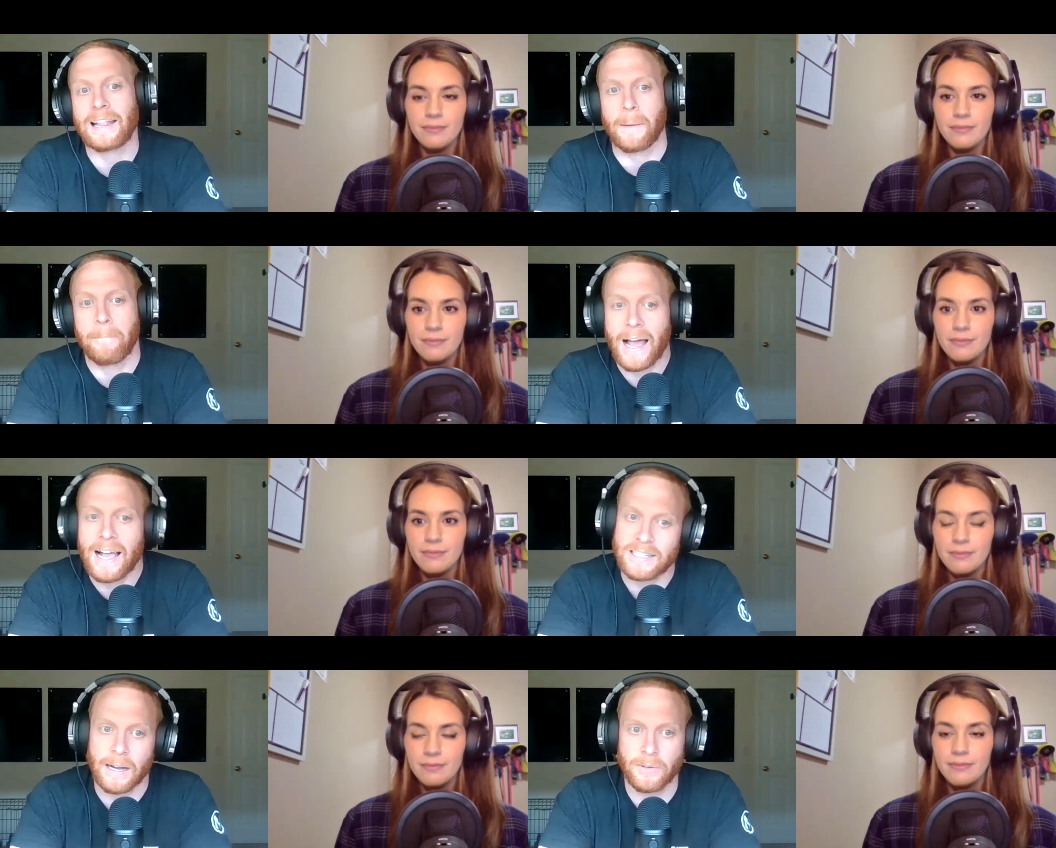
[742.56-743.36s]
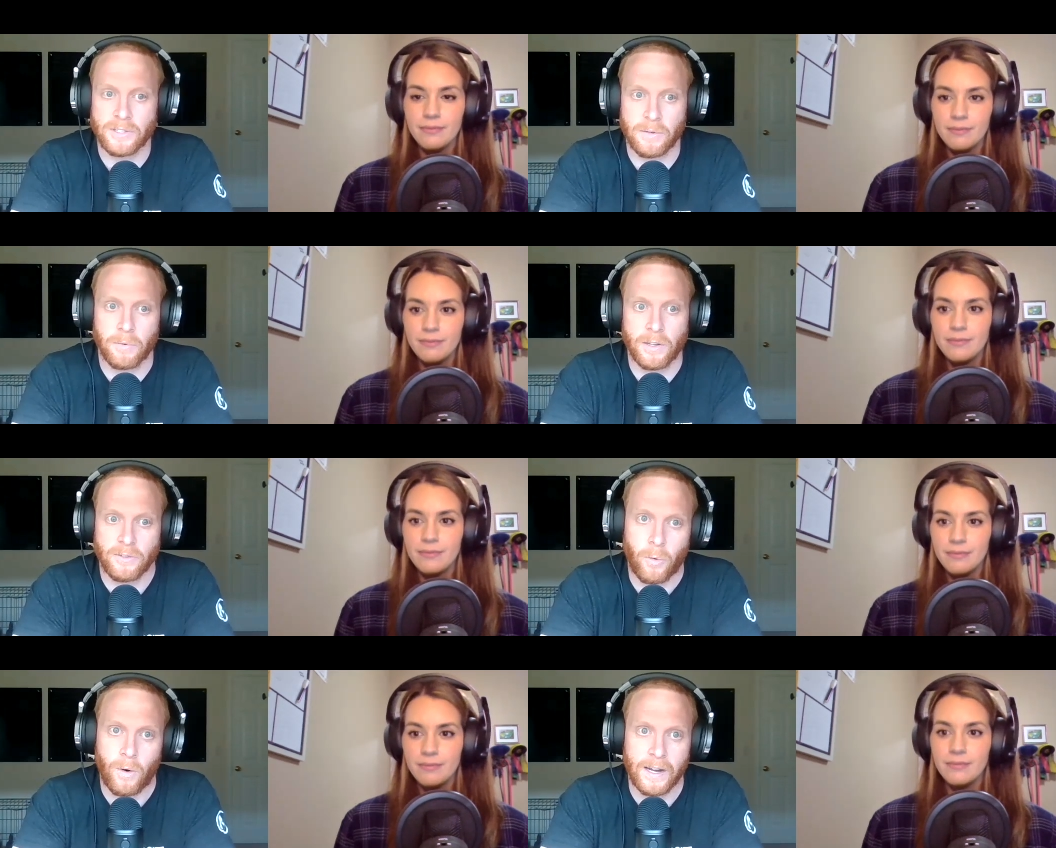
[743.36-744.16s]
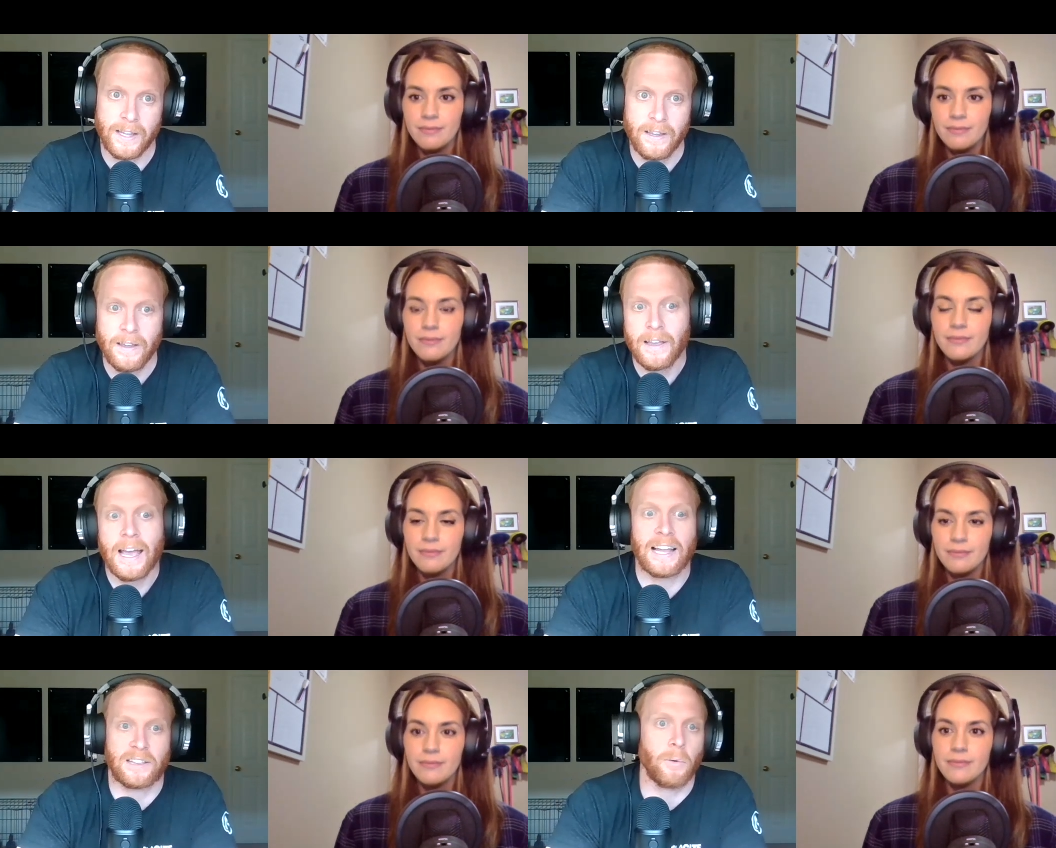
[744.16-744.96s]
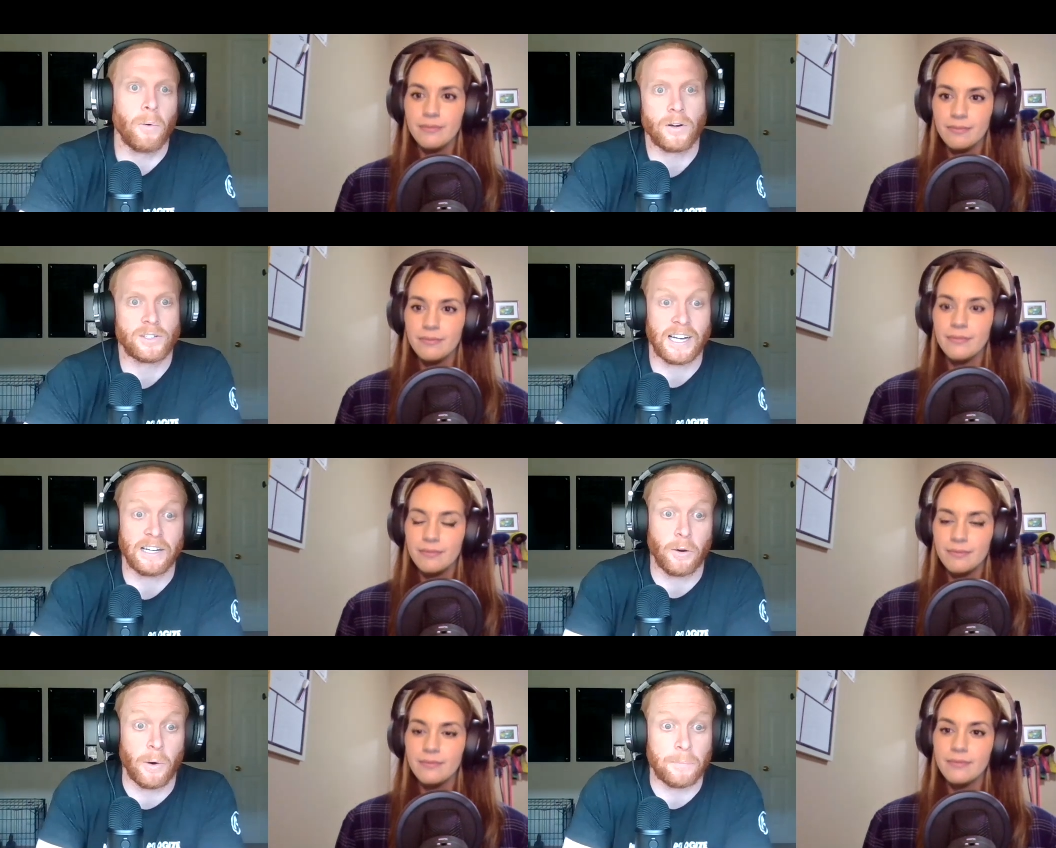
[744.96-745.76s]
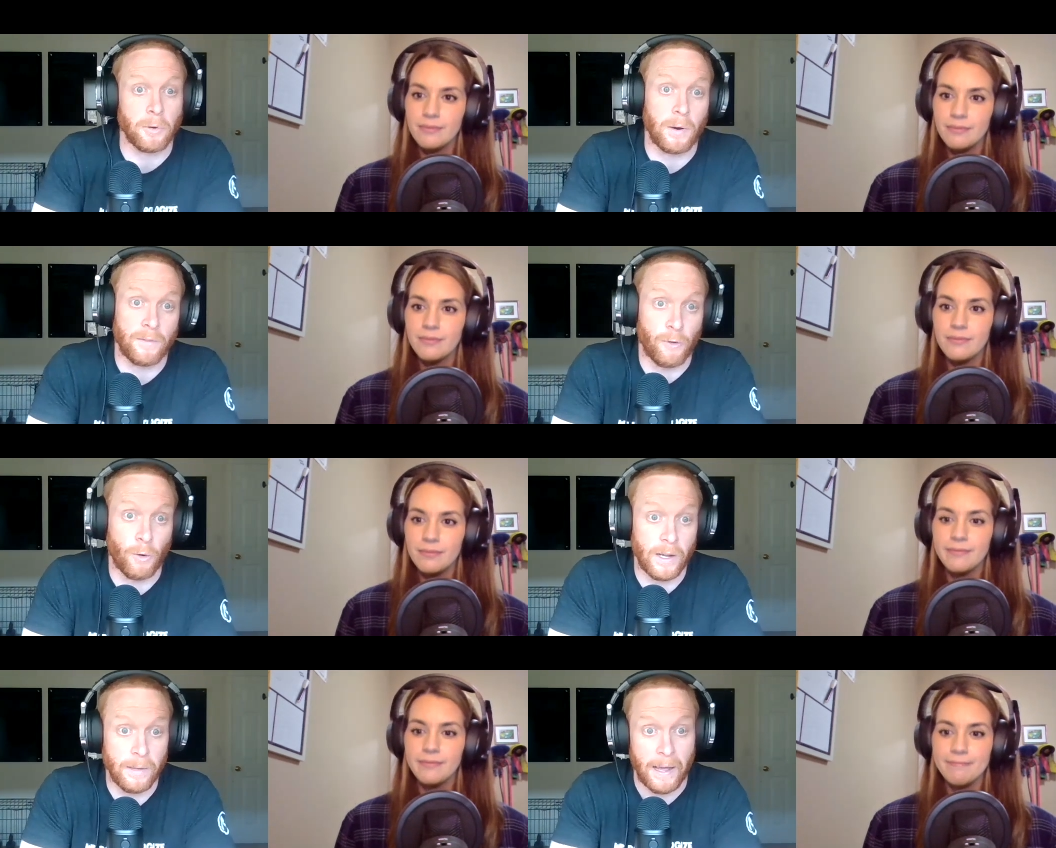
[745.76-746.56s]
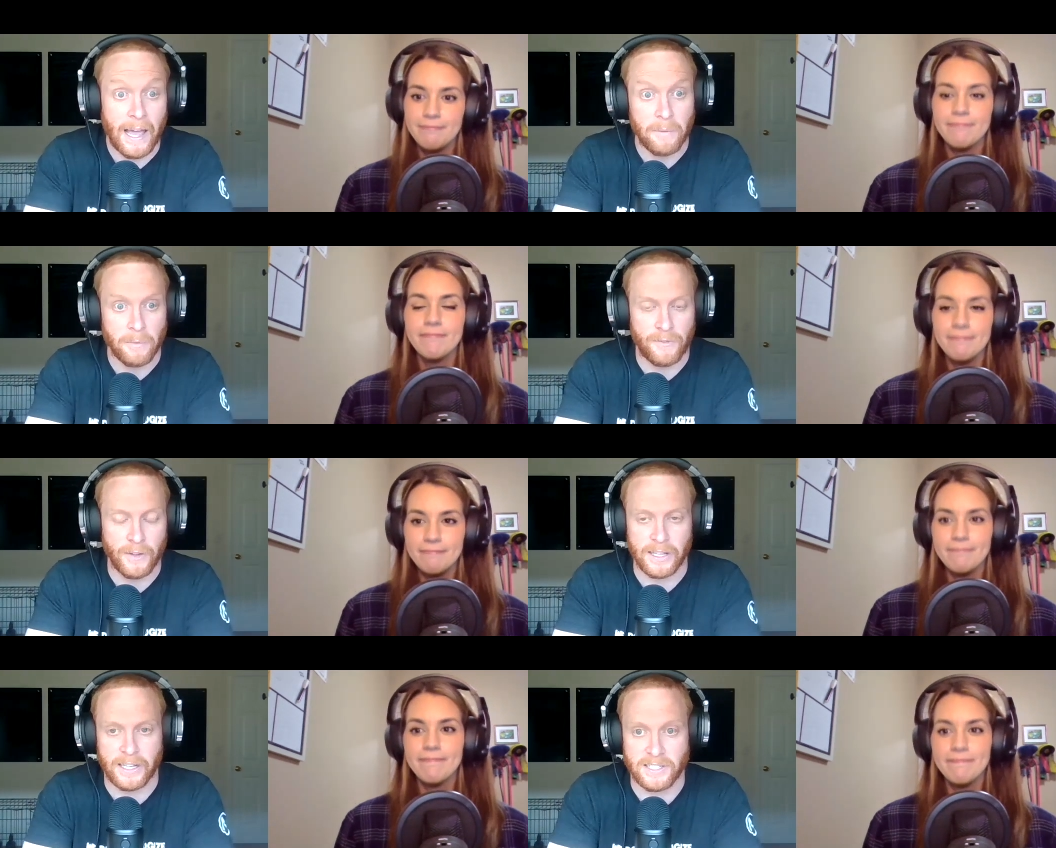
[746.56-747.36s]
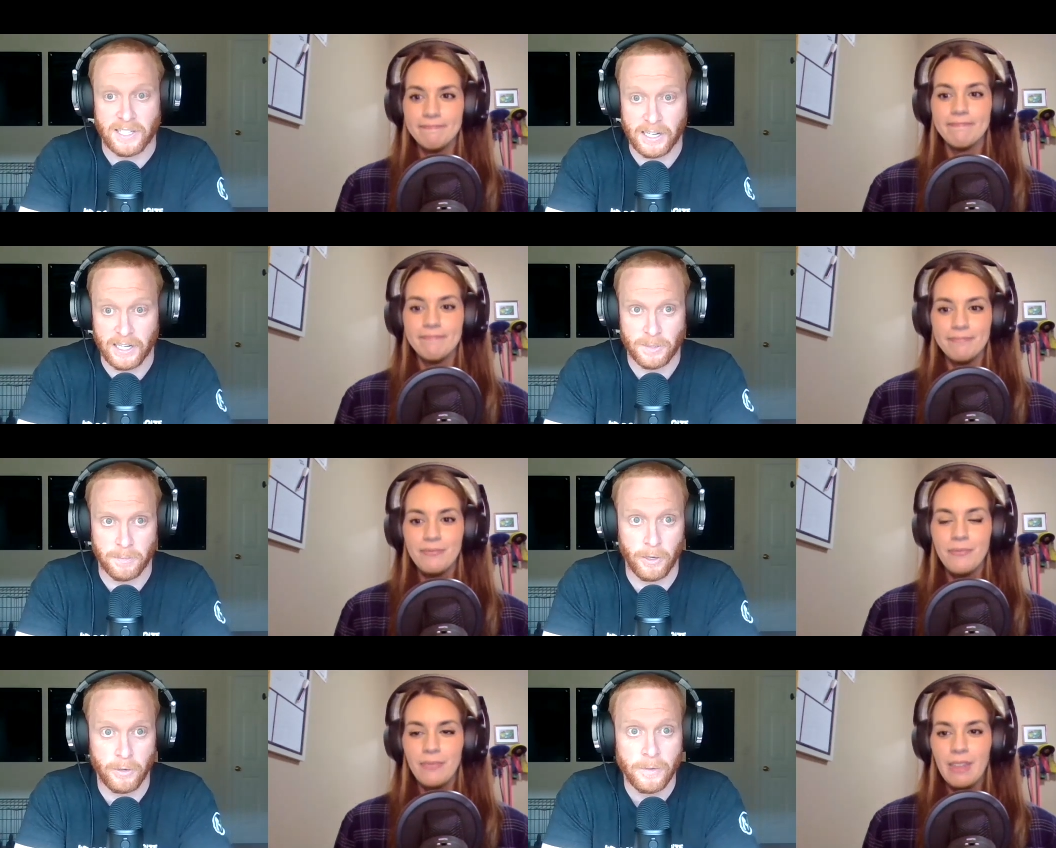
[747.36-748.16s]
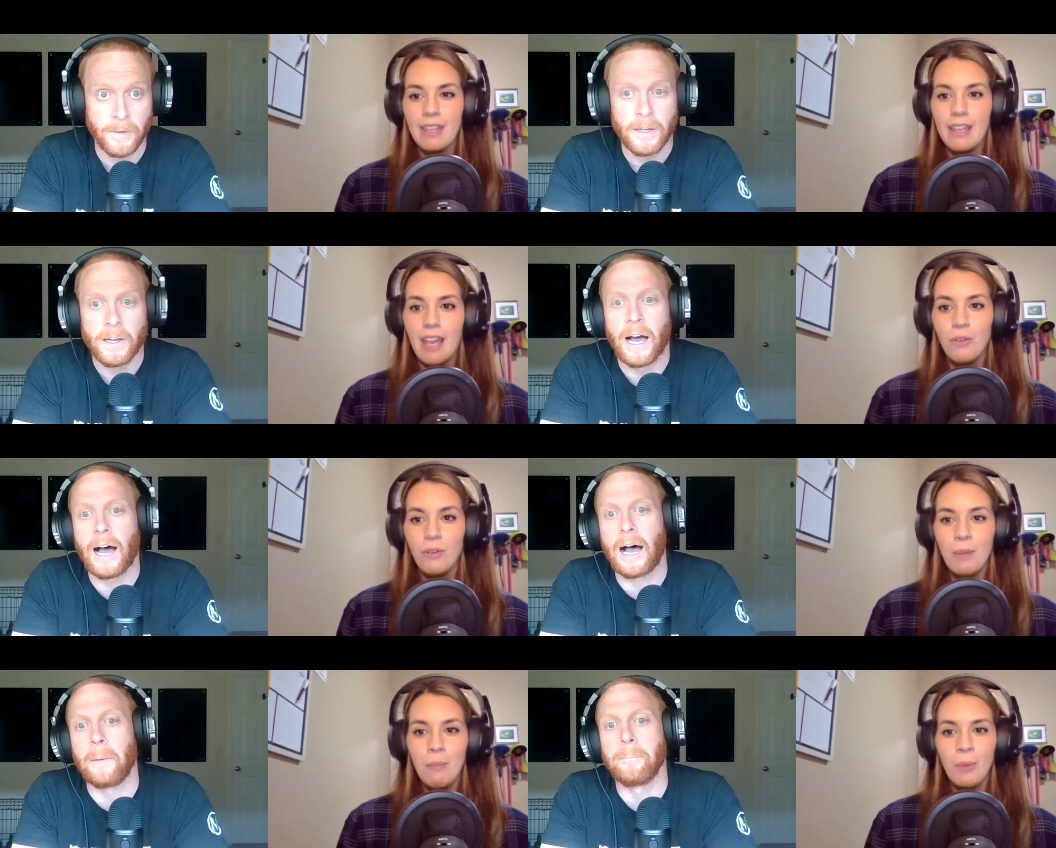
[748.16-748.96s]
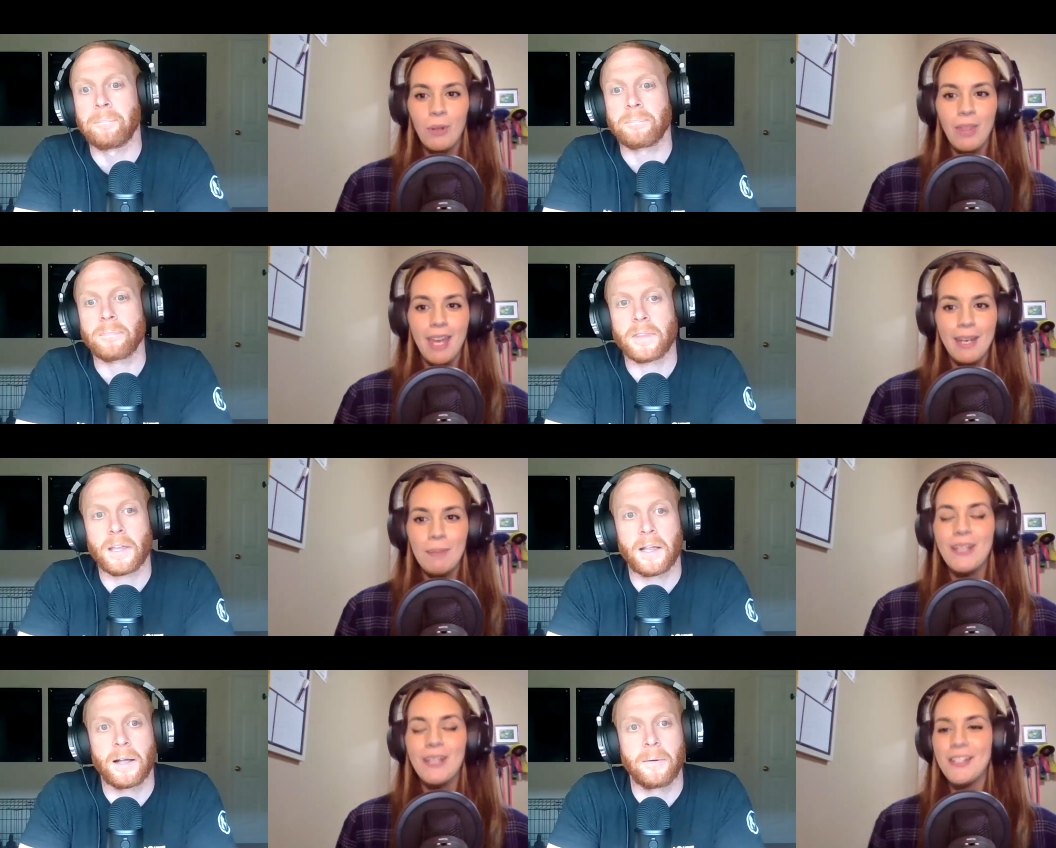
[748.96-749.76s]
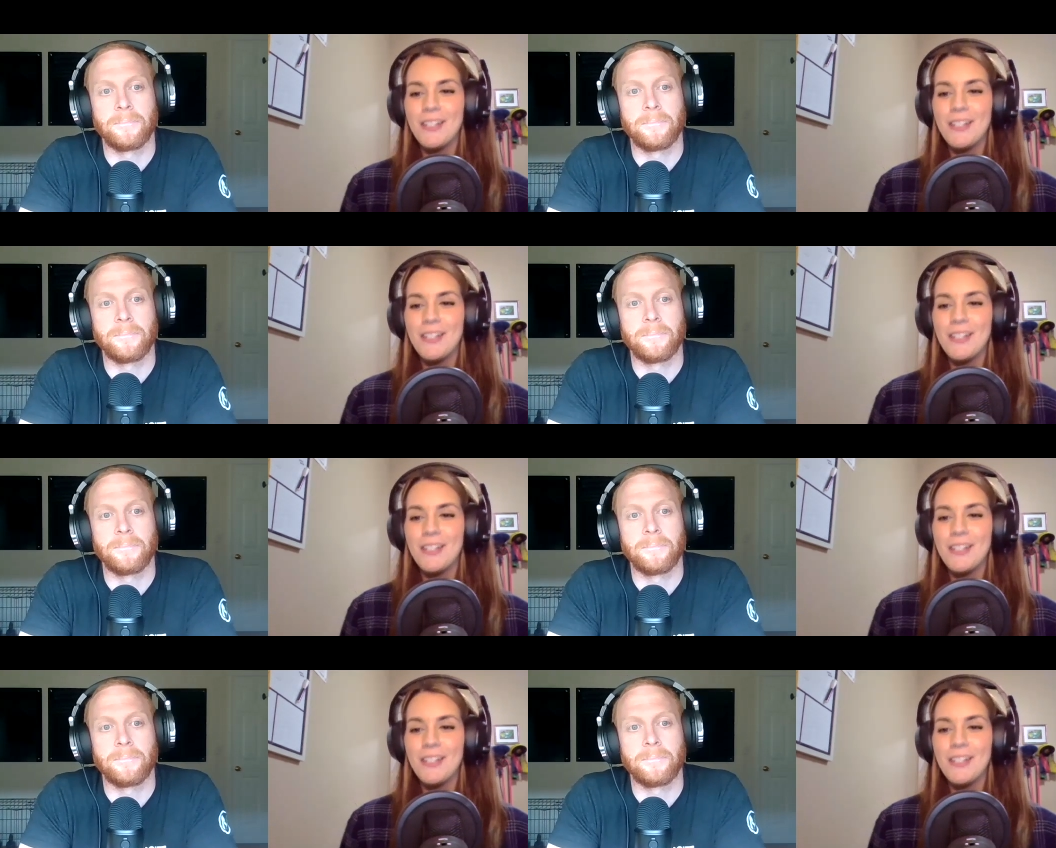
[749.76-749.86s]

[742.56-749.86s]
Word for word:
Speaker 1: the best I was at 120. At the worst, I'd go up to 140, and my head would feel like it's going to explode.
Speaker 2: I um remember um, that in PT